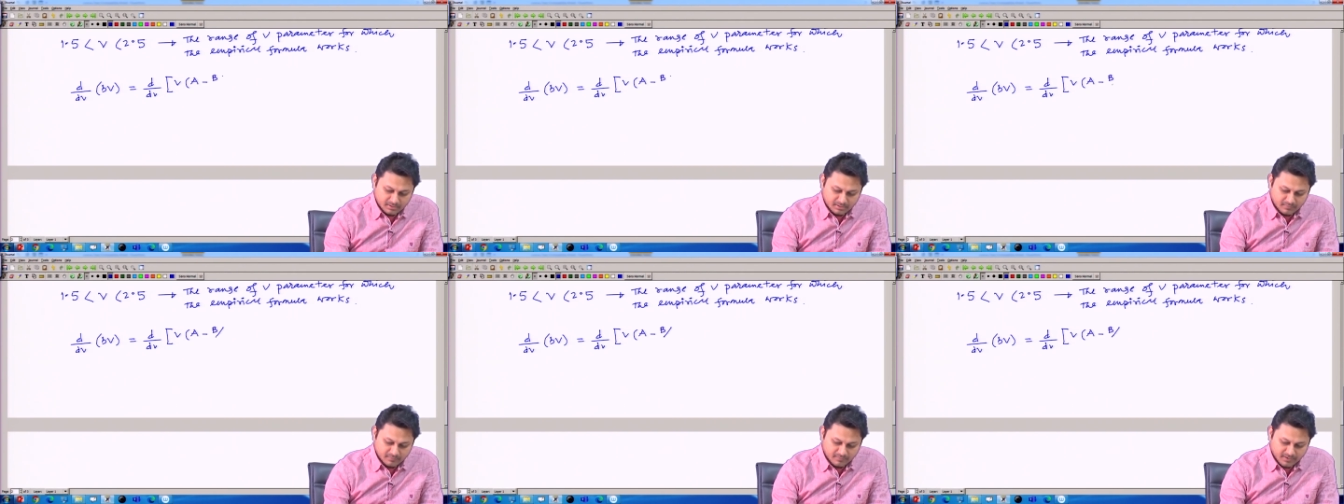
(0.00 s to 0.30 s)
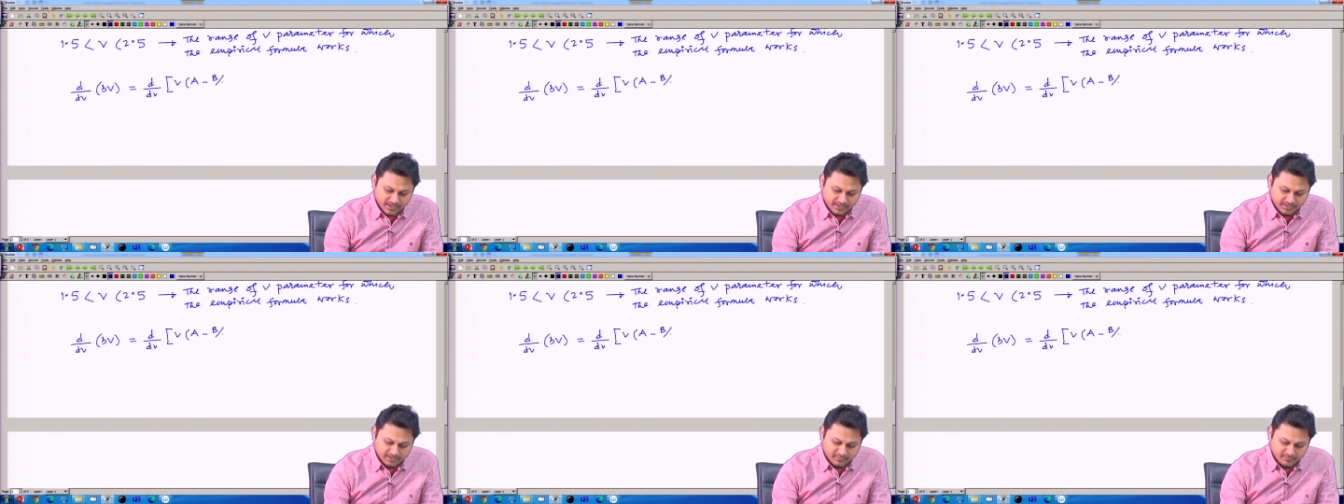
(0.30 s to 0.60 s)

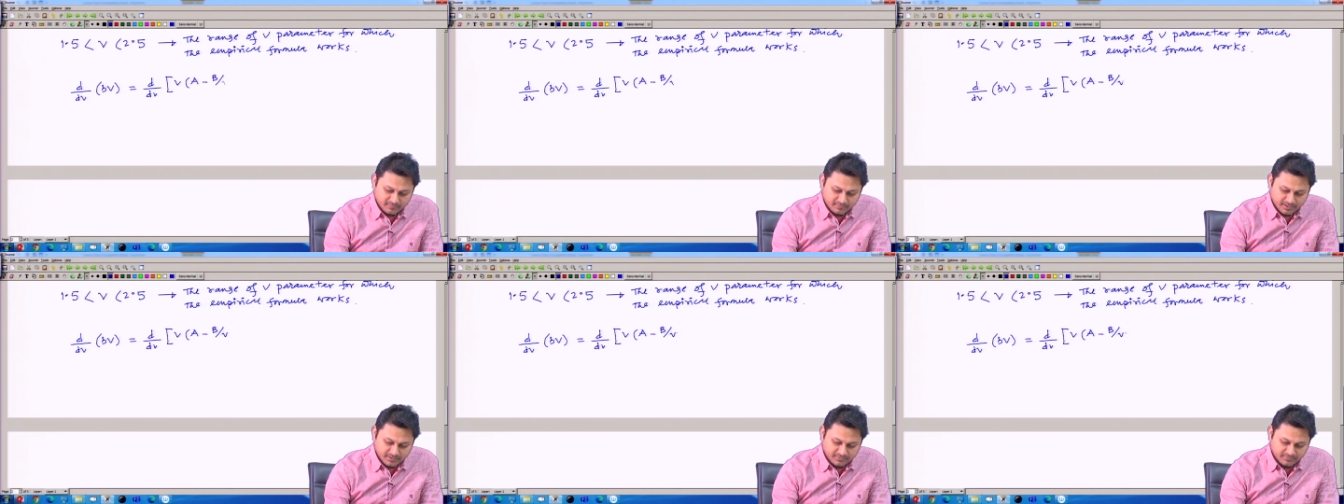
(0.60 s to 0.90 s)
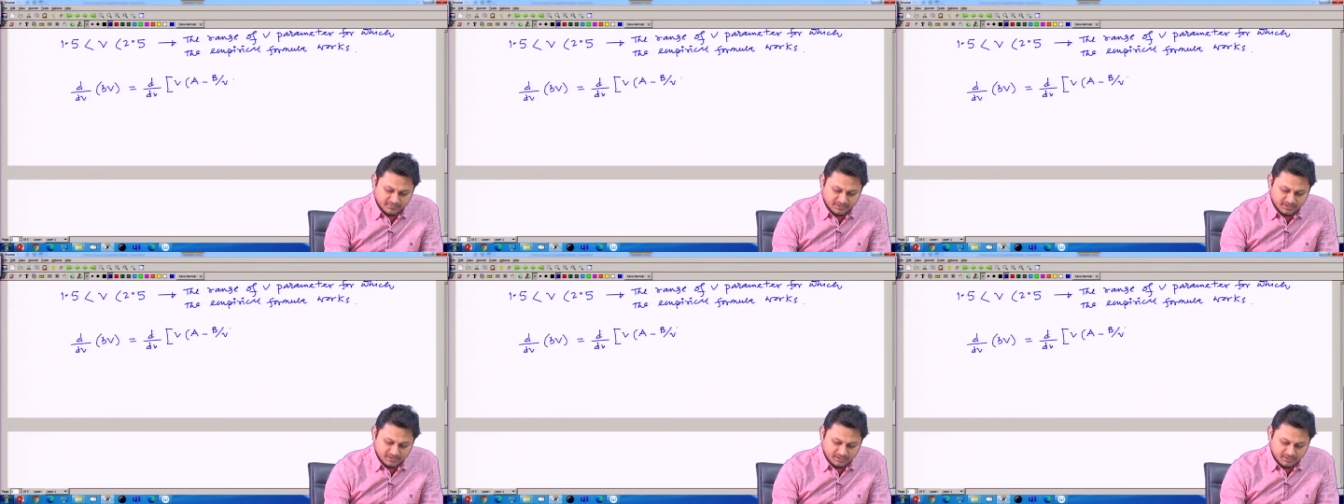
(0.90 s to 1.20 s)
divided by
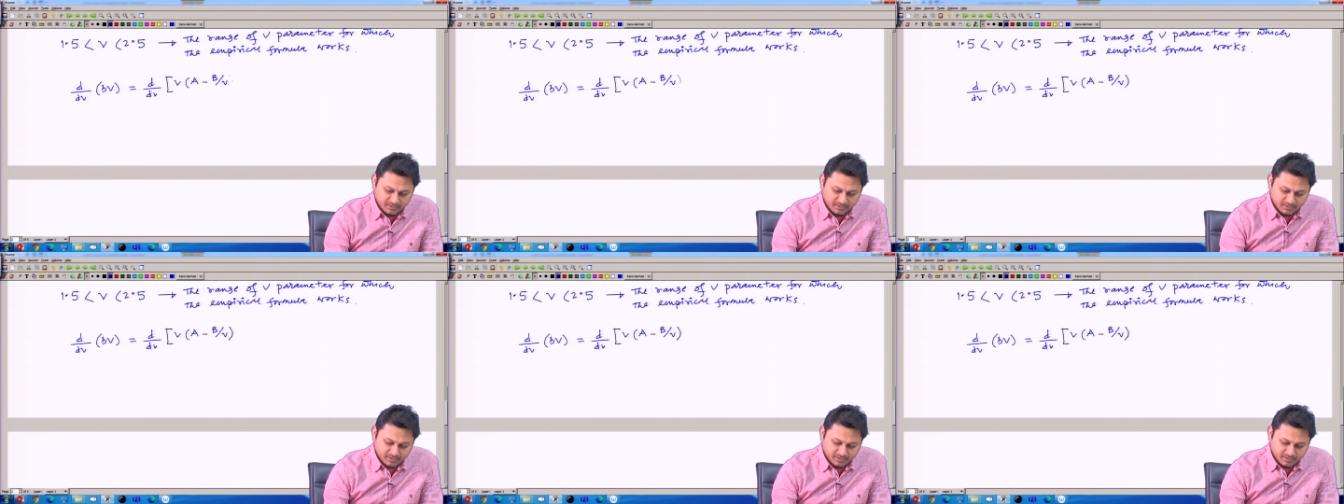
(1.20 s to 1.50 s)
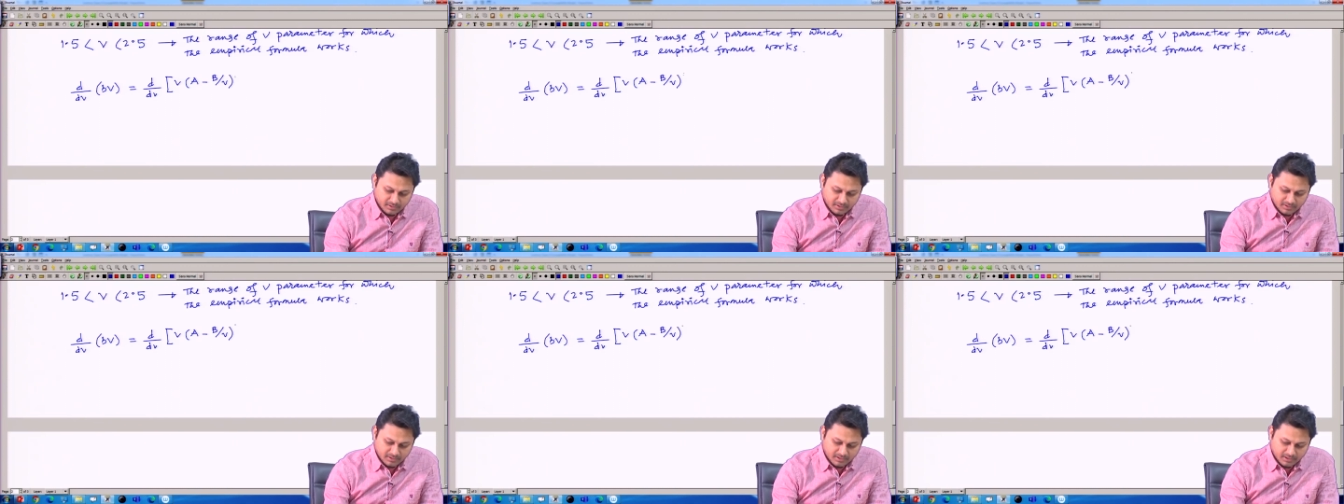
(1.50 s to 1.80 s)
v
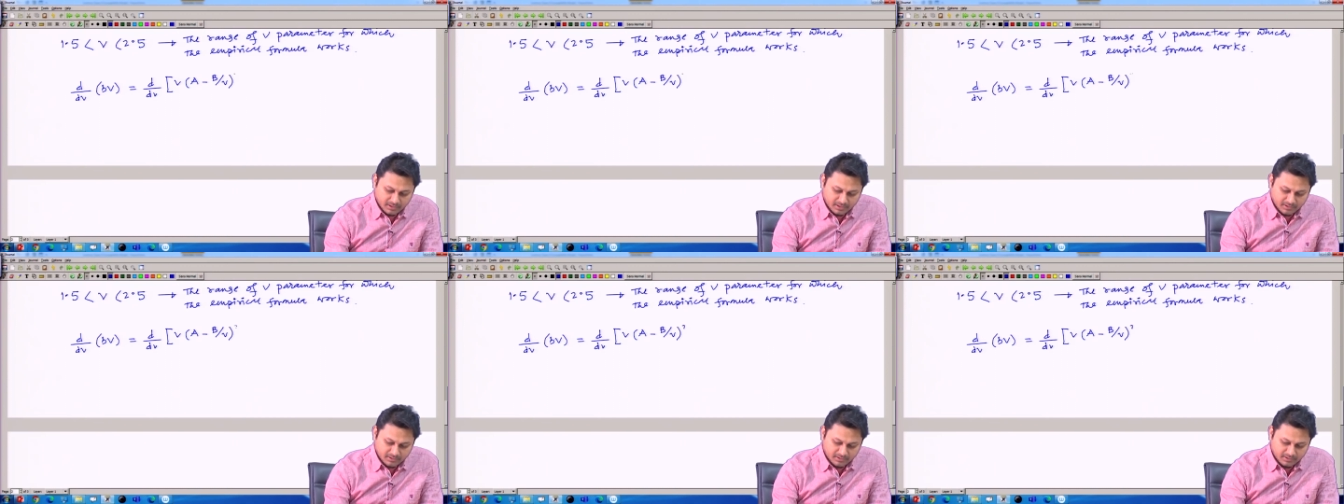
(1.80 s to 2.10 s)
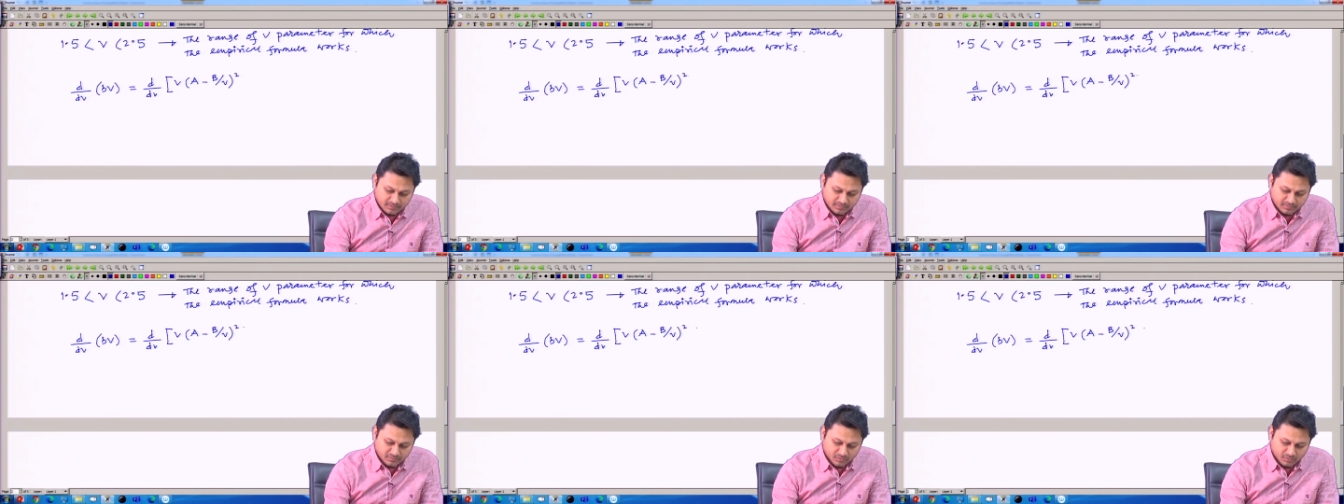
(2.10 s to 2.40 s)
and
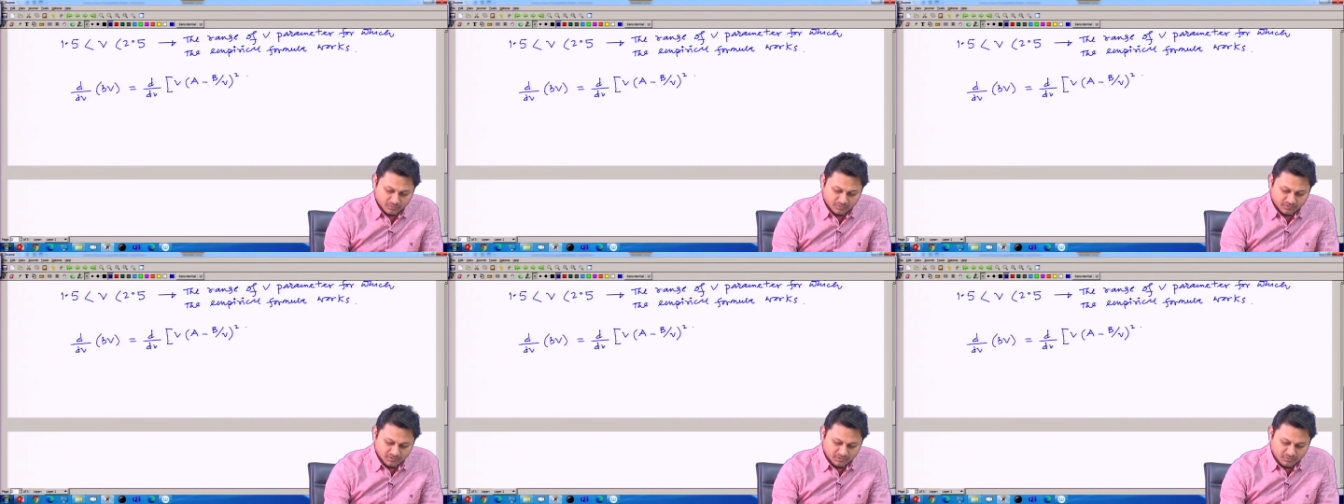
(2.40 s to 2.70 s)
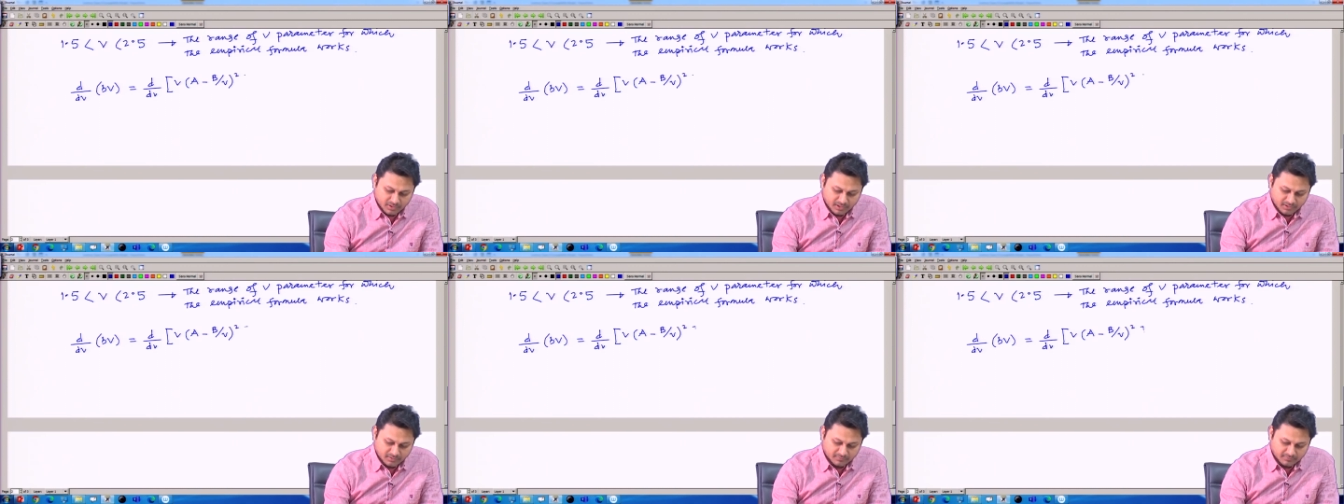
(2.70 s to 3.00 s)
then the whole
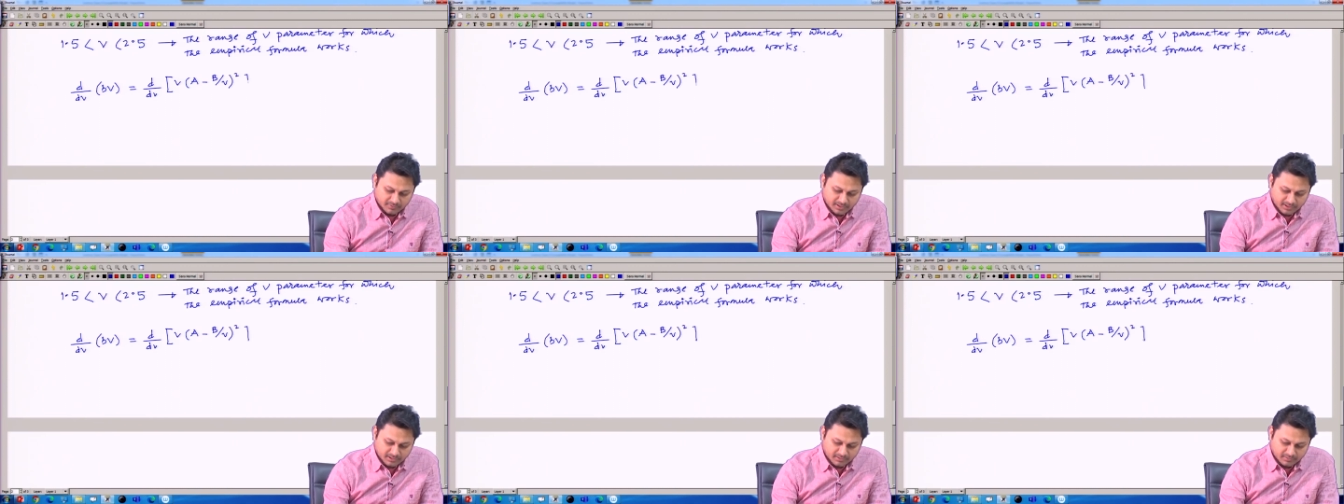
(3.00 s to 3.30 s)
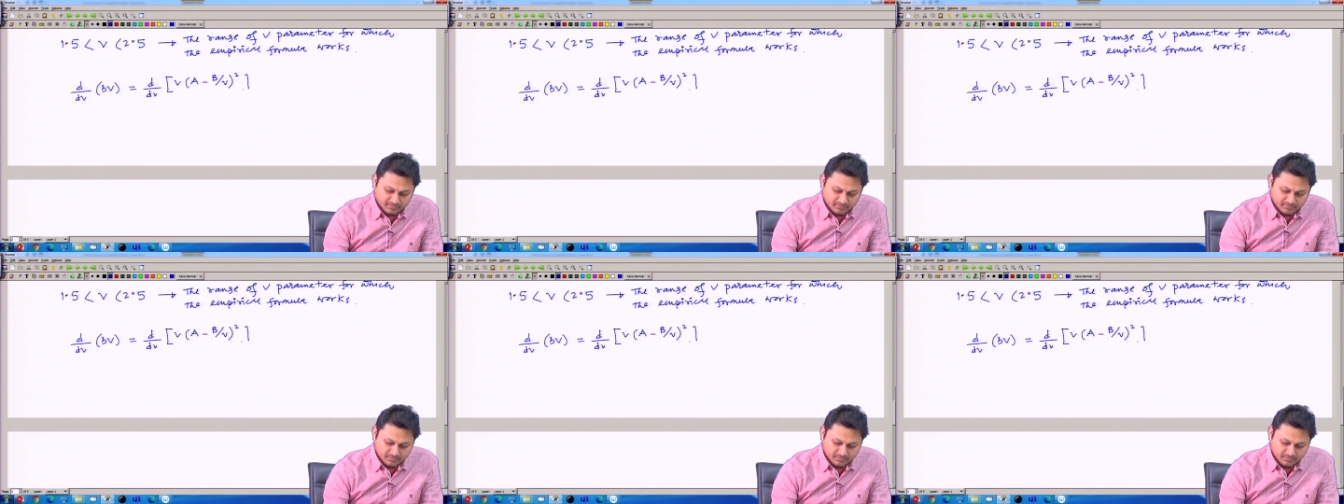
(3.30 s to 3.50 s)
square of that.